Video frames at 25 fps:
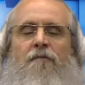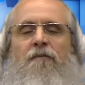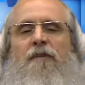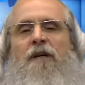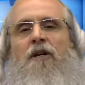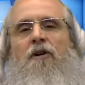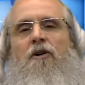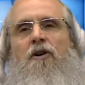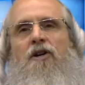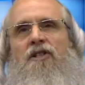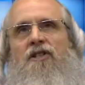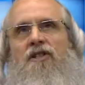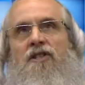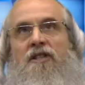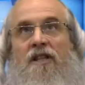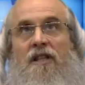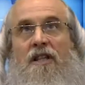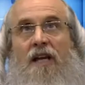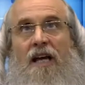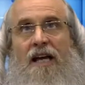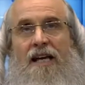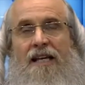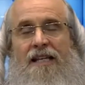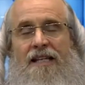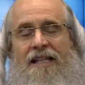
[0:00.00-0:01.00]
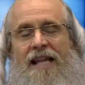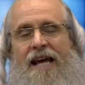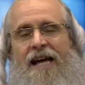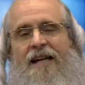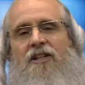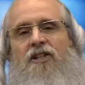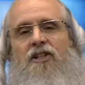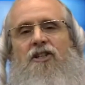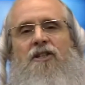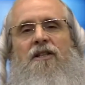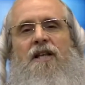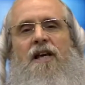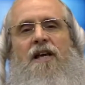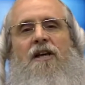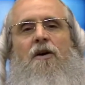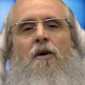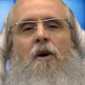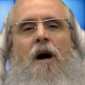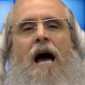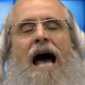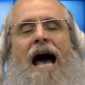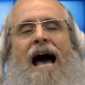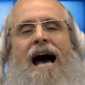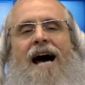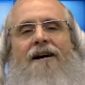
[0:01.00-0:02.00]
Because the connection that
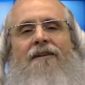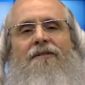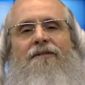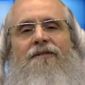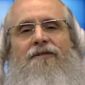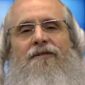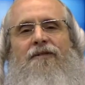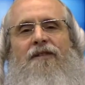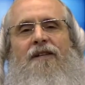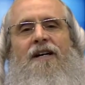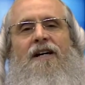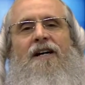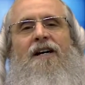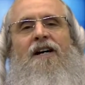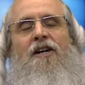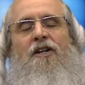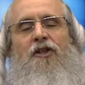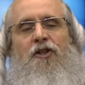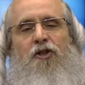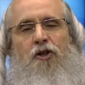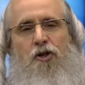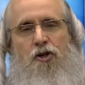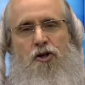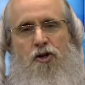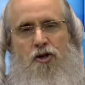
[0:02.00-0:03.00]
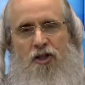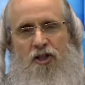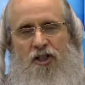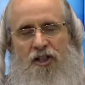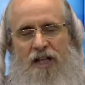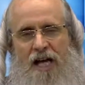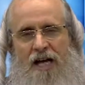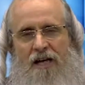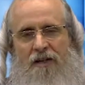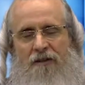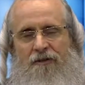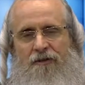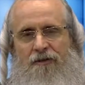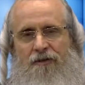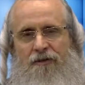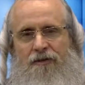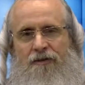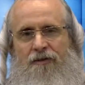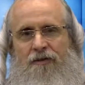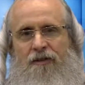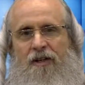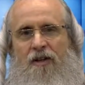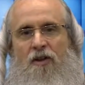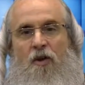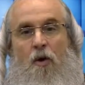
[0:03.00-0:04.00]
you have to
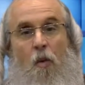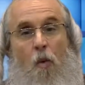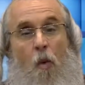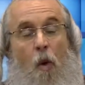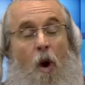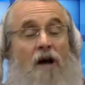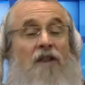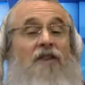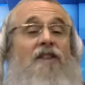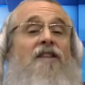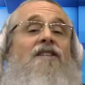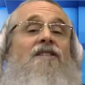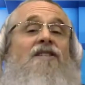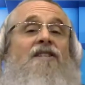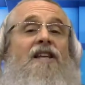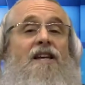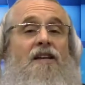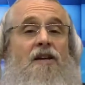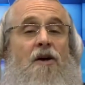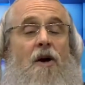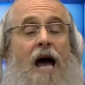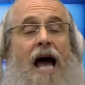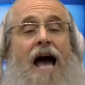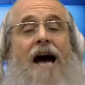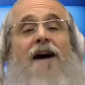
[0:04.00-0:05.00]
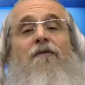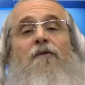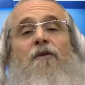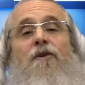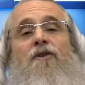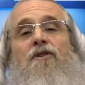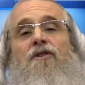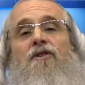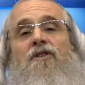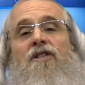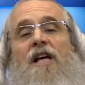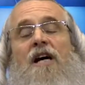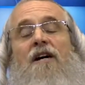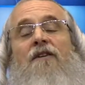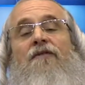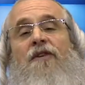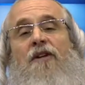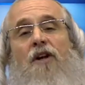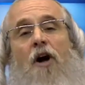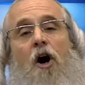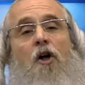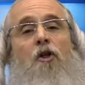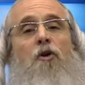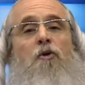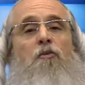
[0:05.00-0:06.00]
yourself, the oneness that you have with yourself
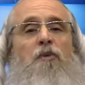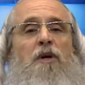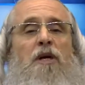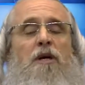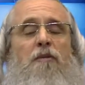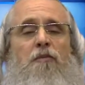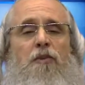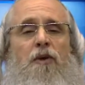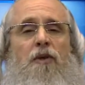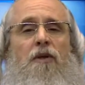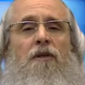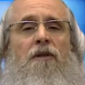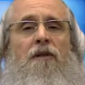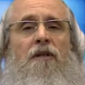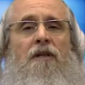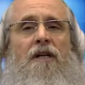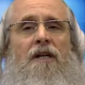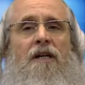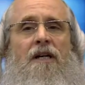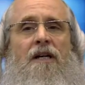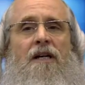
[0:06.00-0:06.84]
and other people,